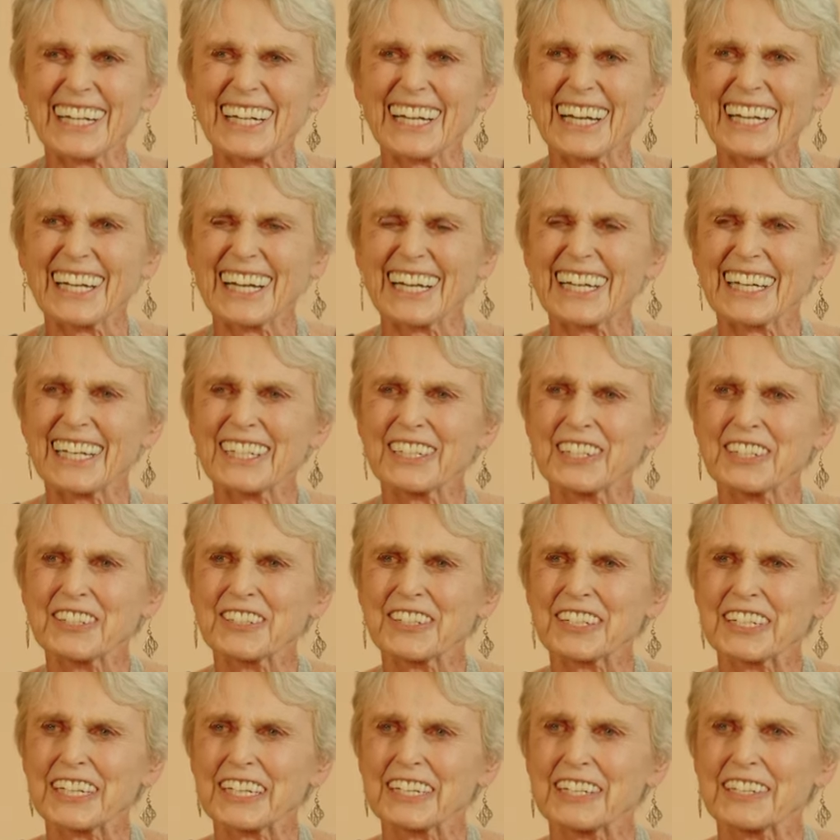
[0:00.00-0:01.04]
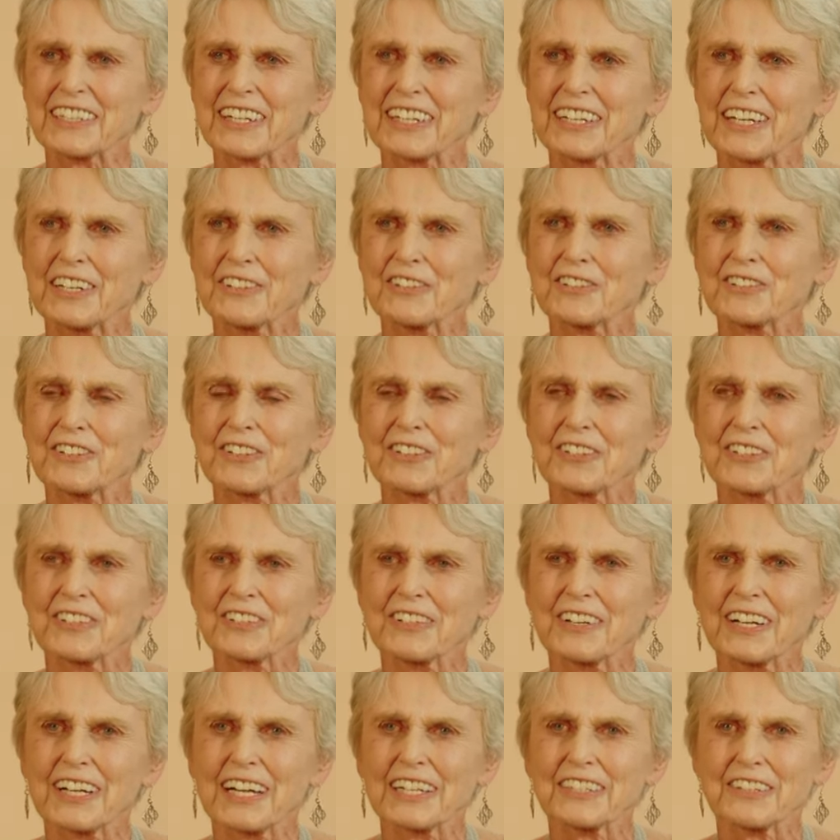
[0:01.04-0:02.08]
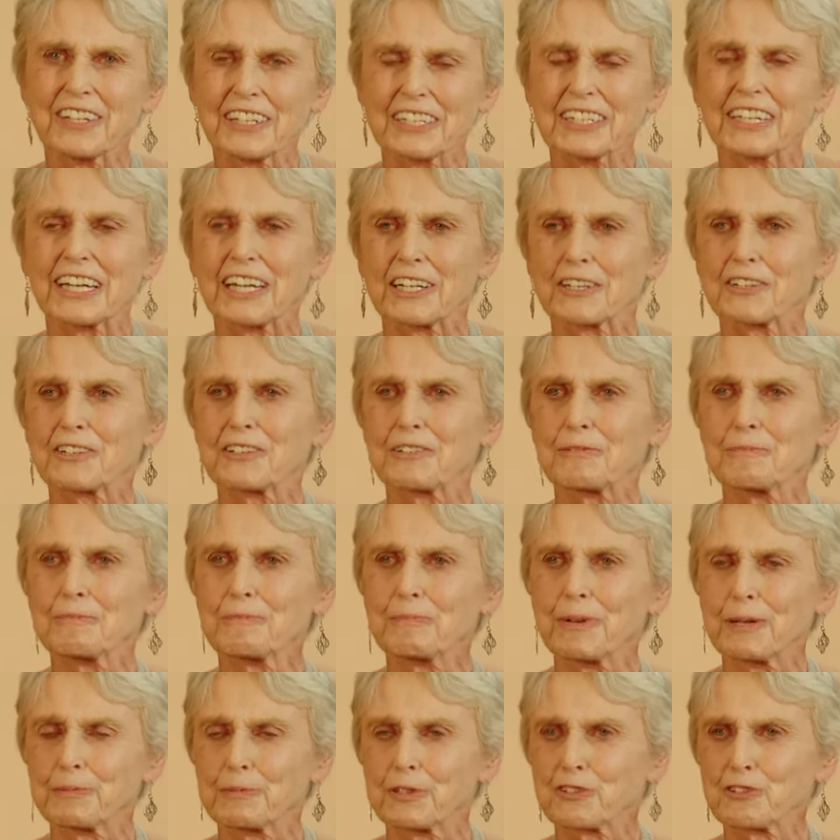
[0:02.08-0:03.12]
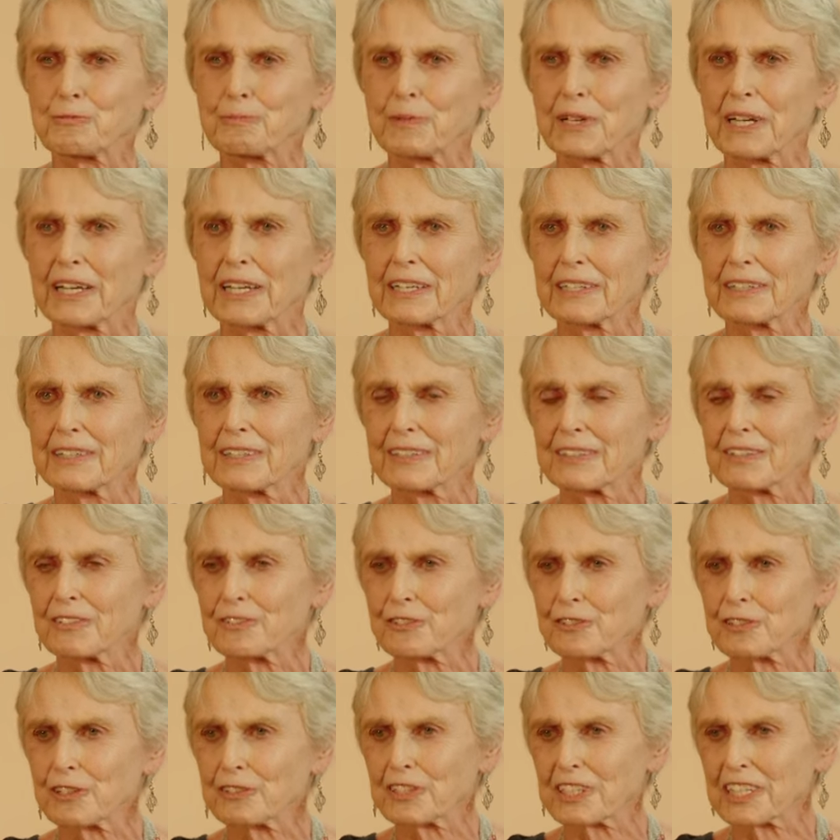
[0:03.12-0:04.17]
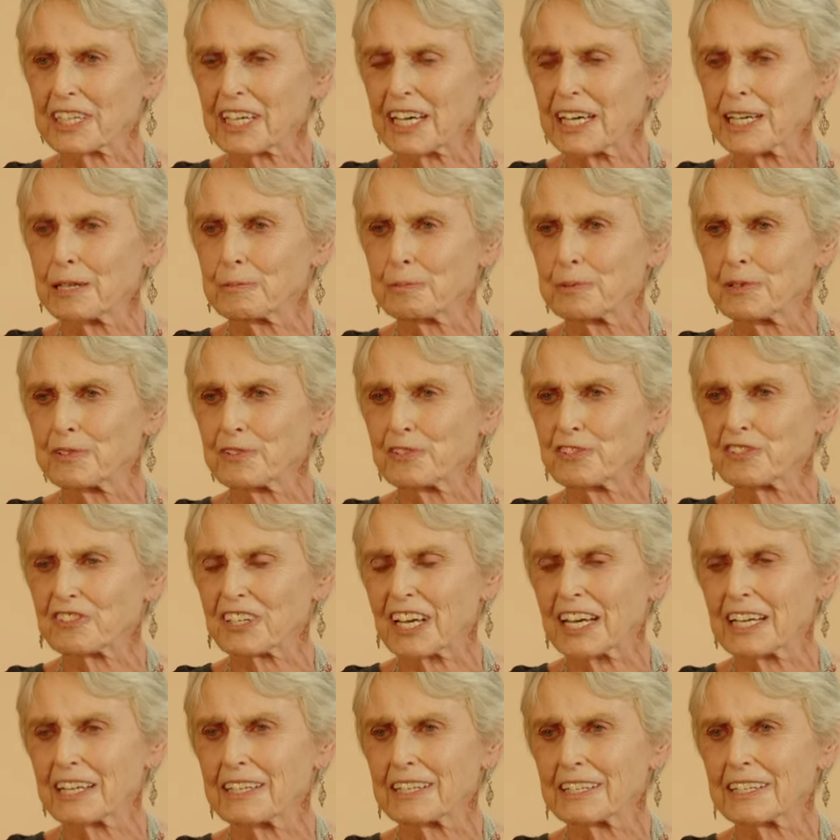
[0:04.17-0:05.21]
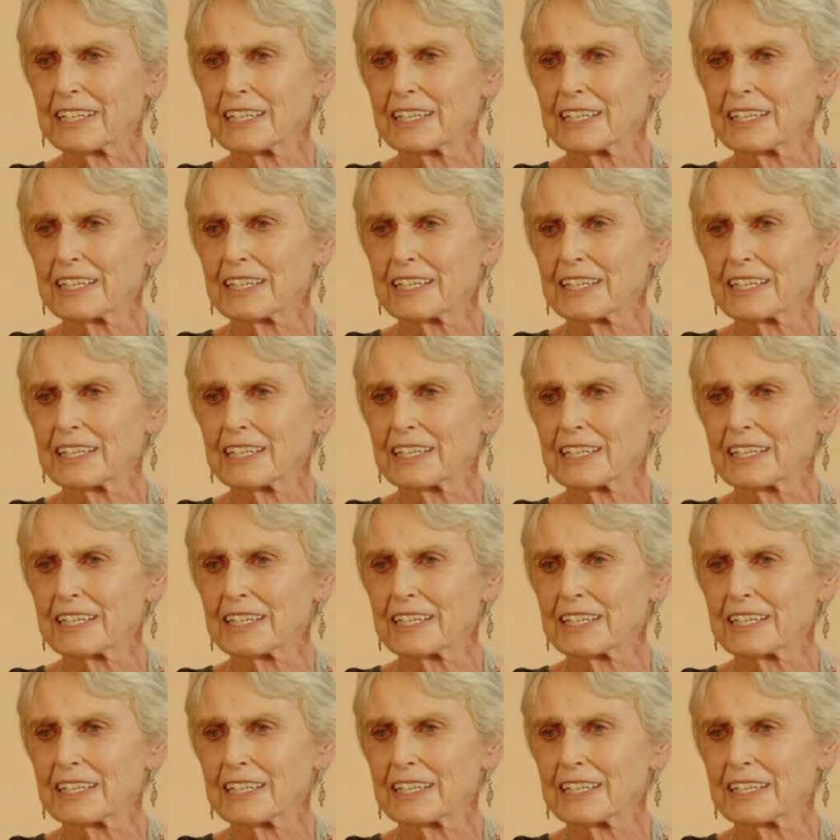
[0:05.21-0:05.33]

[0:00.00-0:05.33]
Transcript: and I did get published by Jonathan Cape instead.